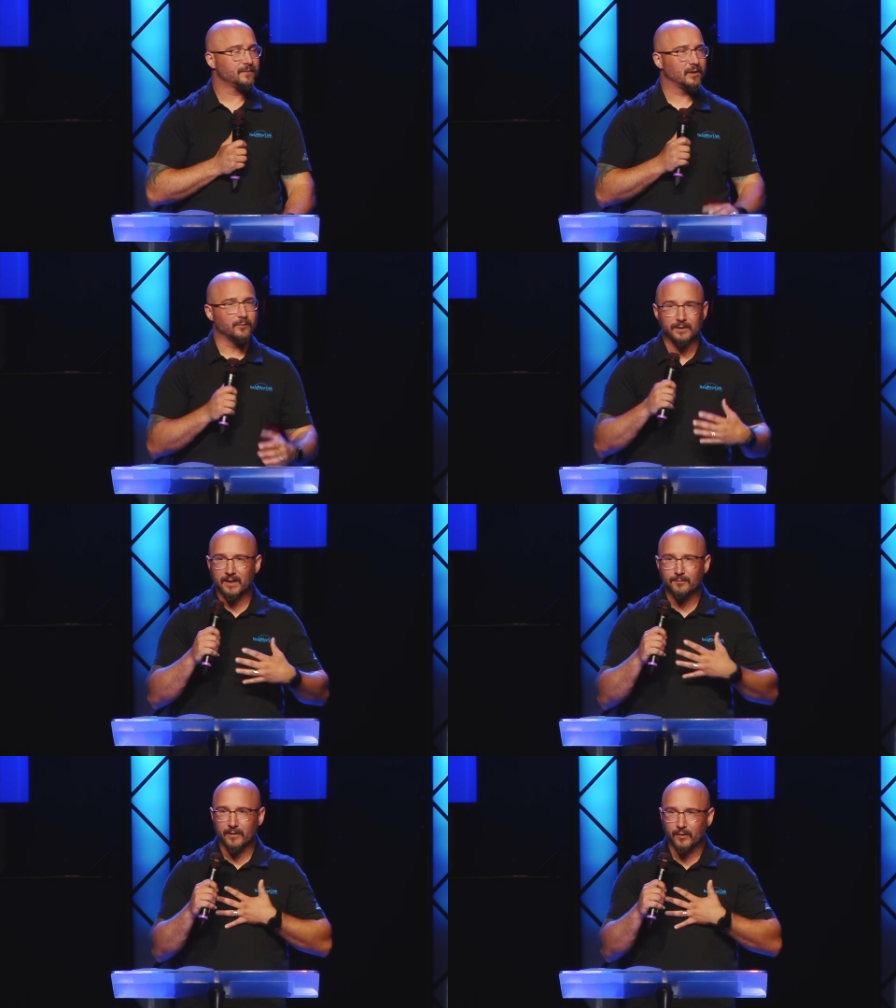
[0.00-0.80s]
They'll be
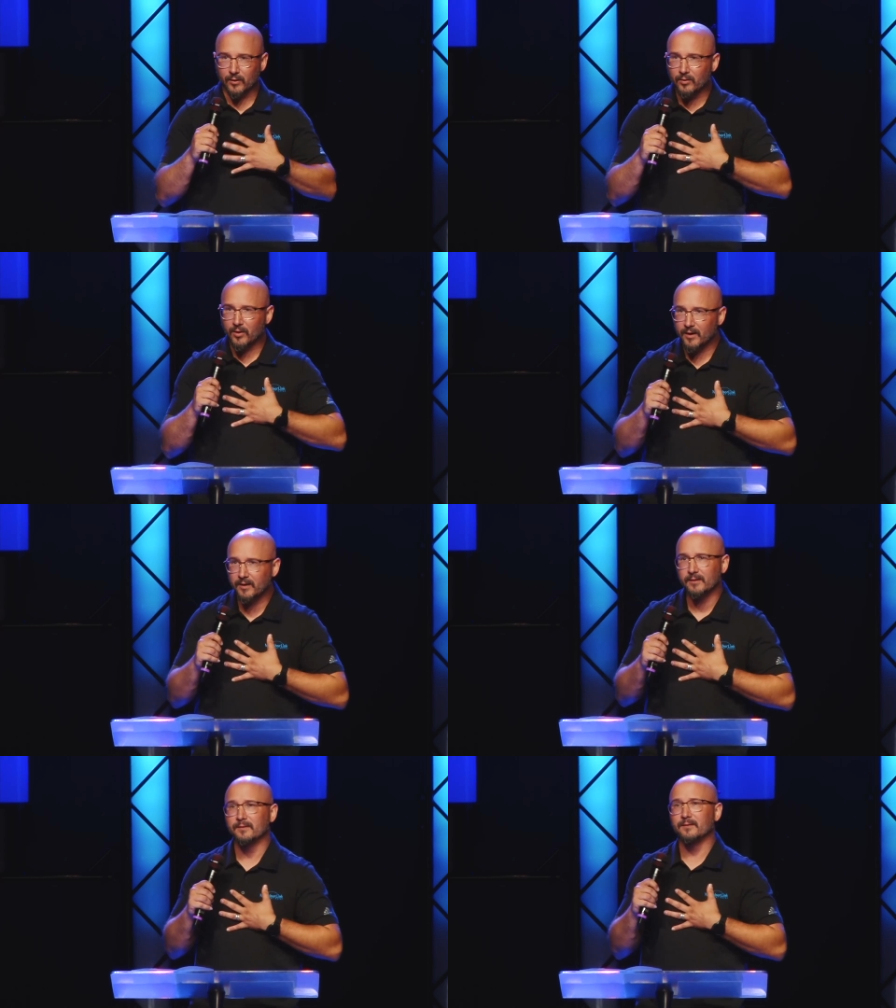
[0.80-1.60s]
led by their own
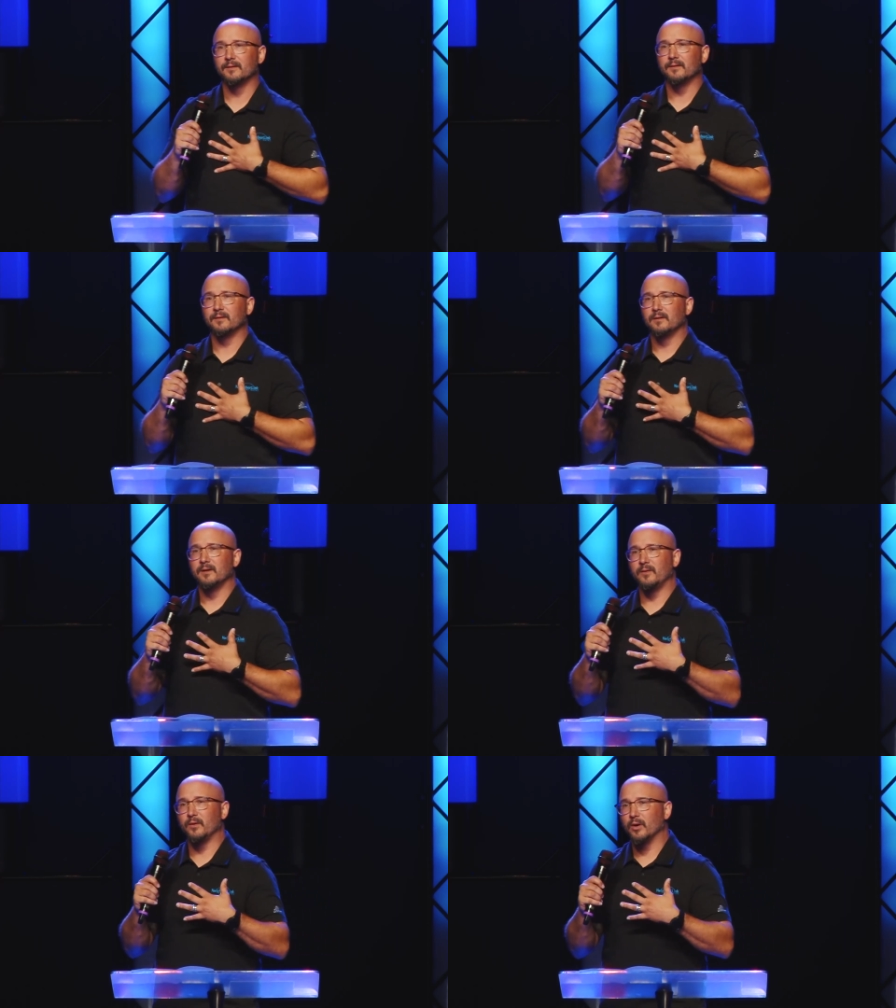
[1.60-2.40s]
heart
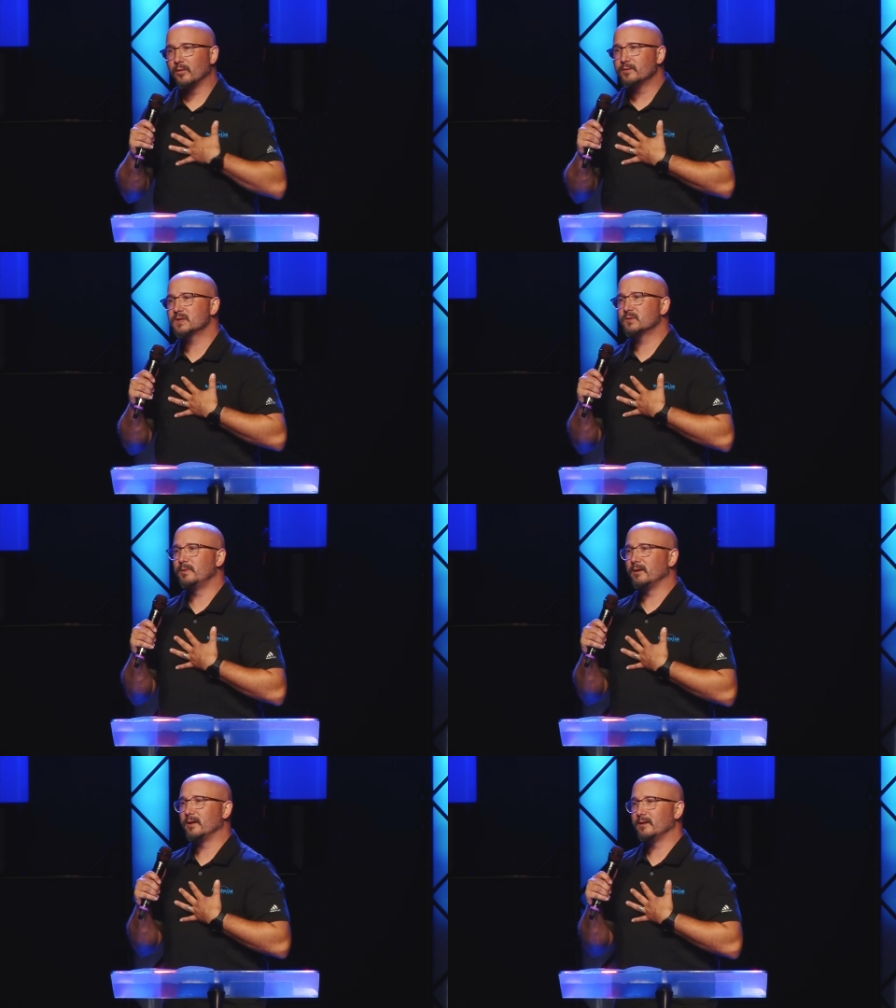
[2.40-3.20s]
and their own
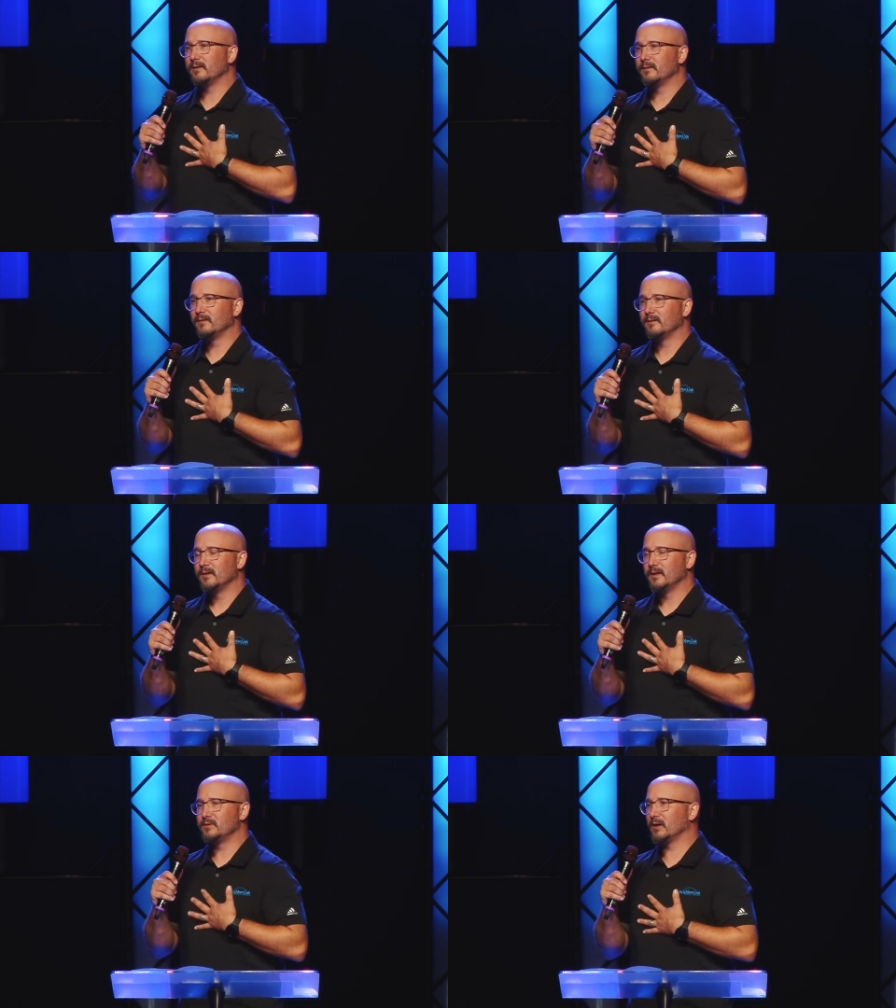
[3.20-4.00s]
spirit.
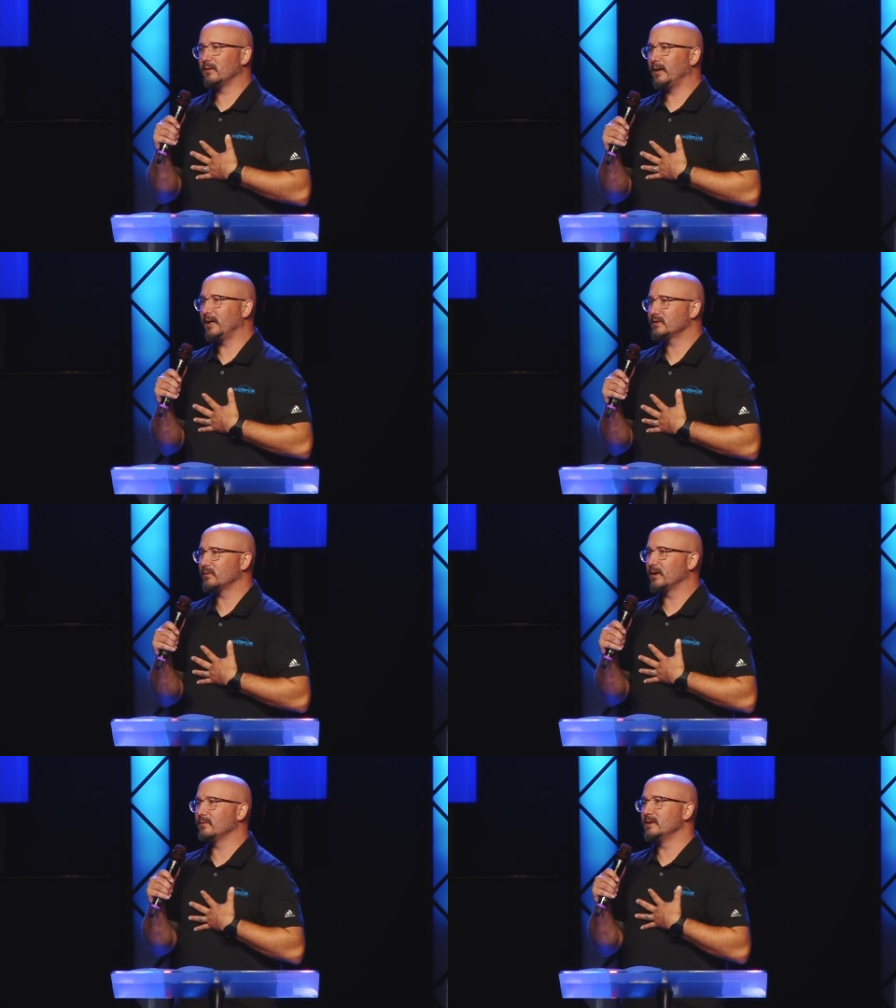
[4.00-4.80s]
And Jeremiah
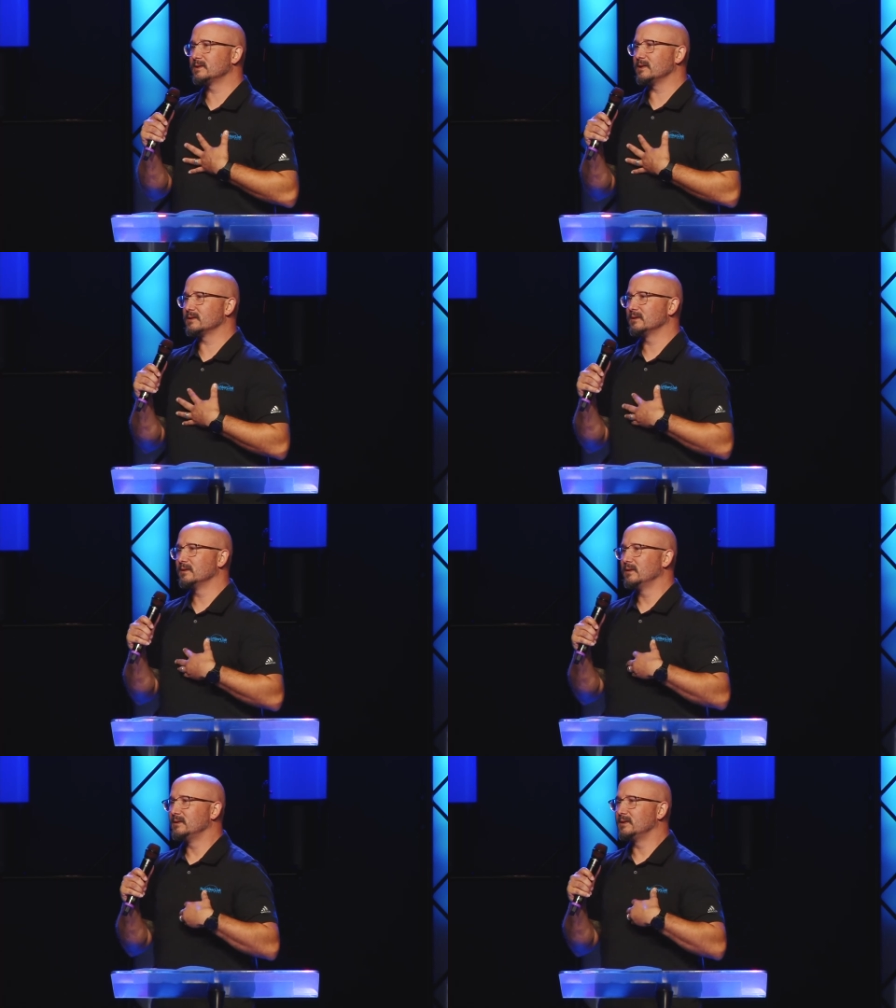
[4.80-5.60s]
23 says,
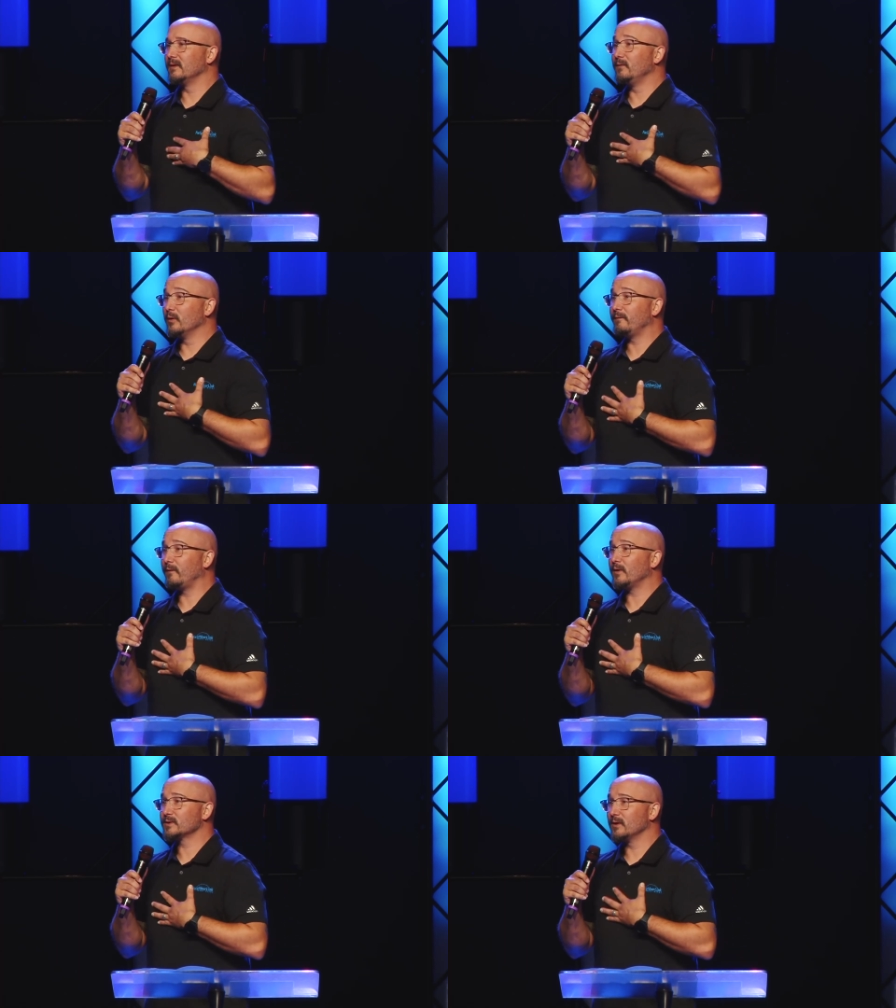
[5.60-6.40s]
to give you a
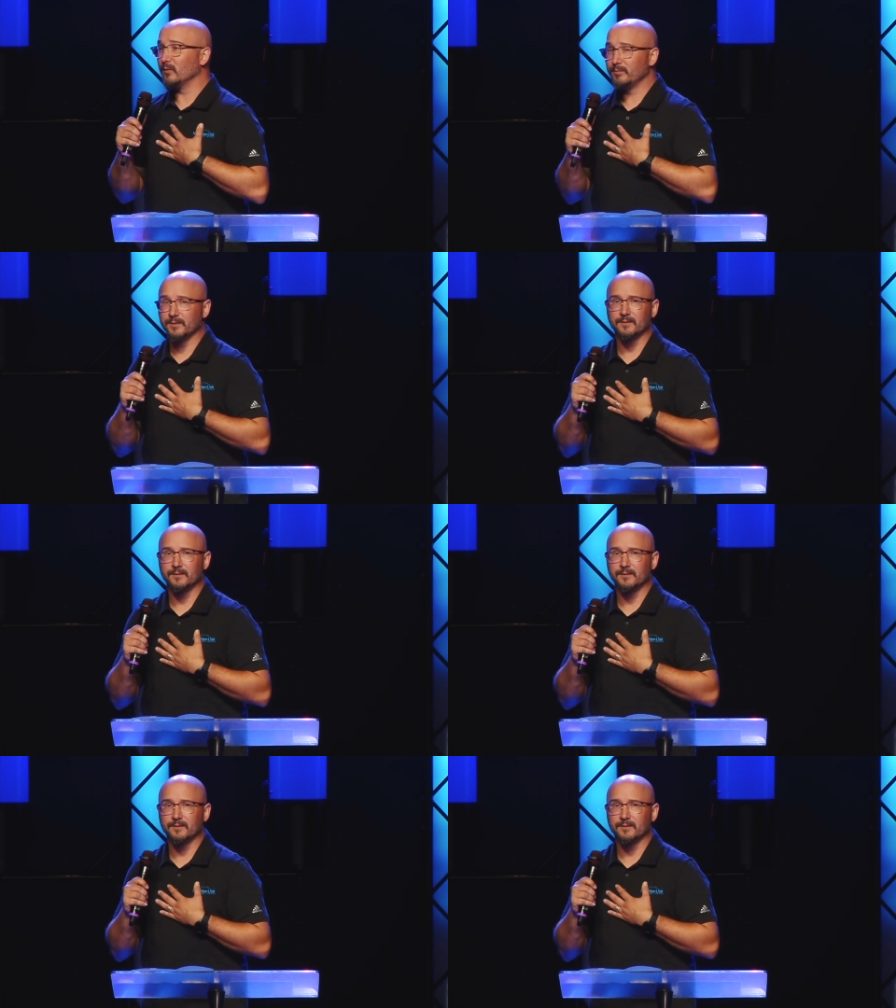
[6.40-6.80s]
false hope.